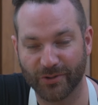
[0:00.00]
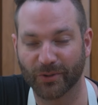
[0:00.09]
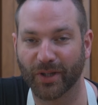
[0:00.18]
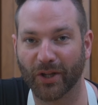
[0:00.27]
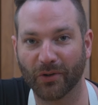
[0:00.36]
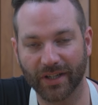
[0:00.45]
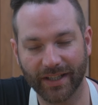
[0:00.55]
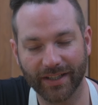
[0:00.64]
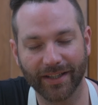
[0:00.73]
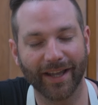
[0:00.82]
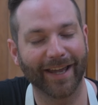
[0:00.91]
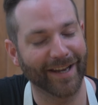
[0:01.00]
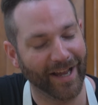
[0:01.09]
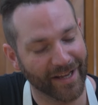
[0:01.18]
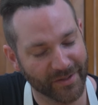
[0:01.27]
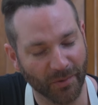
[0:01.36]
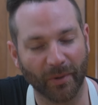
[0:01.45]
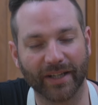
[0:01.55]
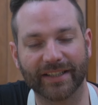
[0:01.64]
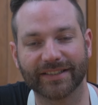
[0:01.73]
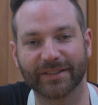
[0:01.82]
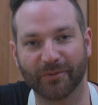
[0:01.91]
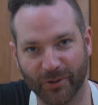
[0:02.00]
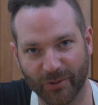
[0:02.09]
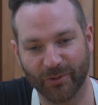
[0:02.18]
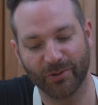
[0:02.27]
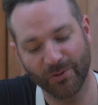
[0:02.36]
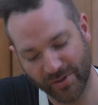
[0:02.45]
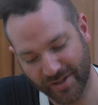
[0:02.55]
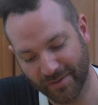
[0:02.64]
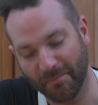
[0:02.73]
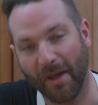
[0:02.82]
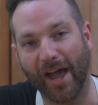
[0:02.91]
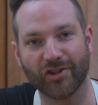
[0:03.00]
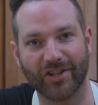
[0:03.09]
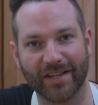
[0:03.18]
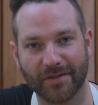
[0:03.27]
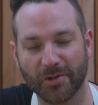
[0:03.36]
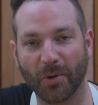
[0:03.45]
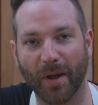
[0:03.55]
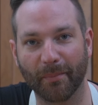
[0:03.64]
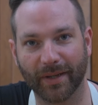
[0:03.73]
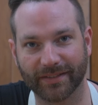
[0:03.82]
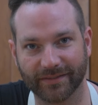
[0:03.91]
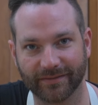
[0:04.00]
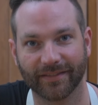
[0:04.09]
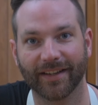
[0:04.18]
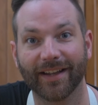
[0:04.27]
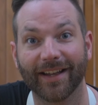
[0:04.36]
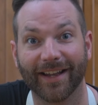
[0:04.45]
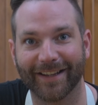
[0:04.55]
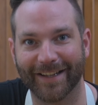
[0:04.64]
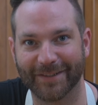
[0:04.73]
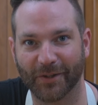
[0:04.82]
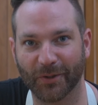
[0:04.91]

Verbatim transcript: us to get cooking, and as always, for you to smash that subscribe button. Let's